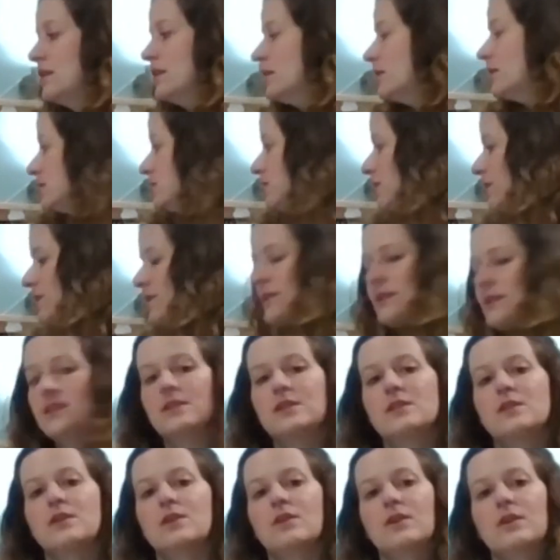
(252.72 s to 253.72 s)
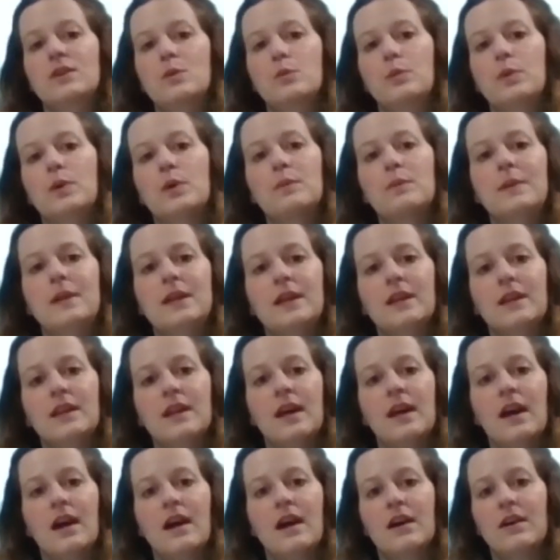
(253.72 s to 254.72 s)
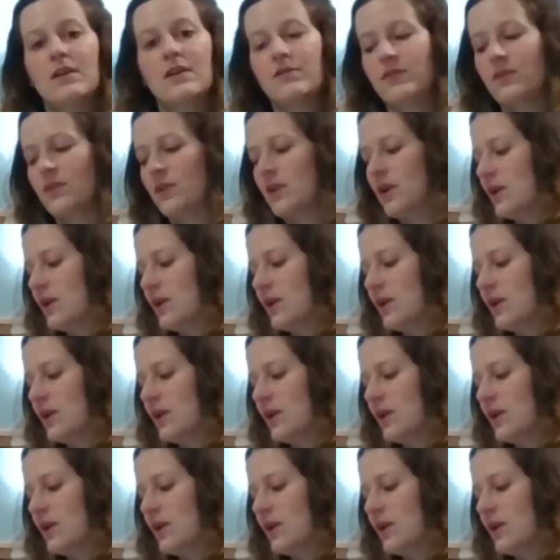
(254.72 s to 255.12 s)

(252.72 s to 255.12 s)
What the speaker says: the chances are you're probably going to have